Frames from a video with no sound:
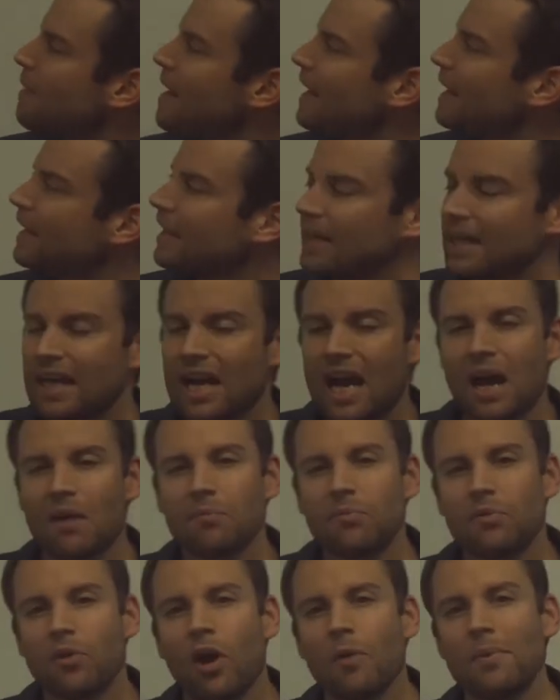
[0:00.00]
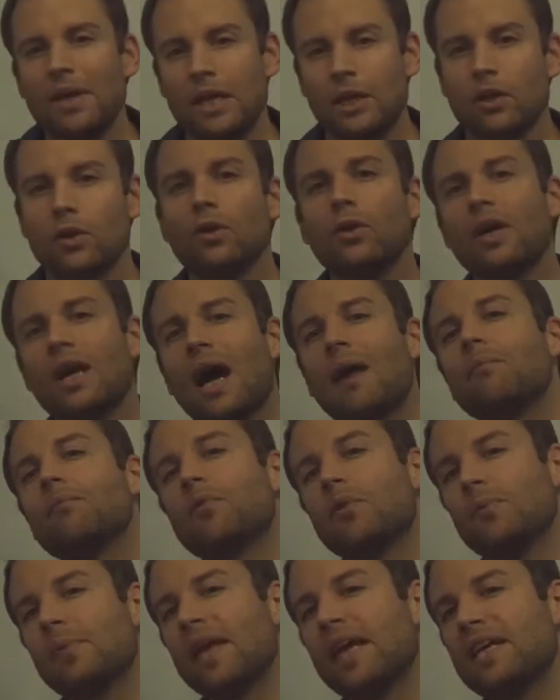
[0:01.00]
demand going to come from? It could come
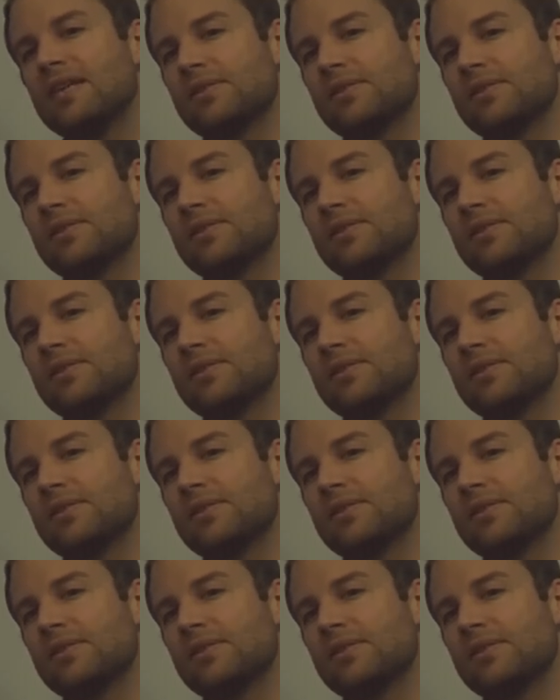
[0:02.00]
from the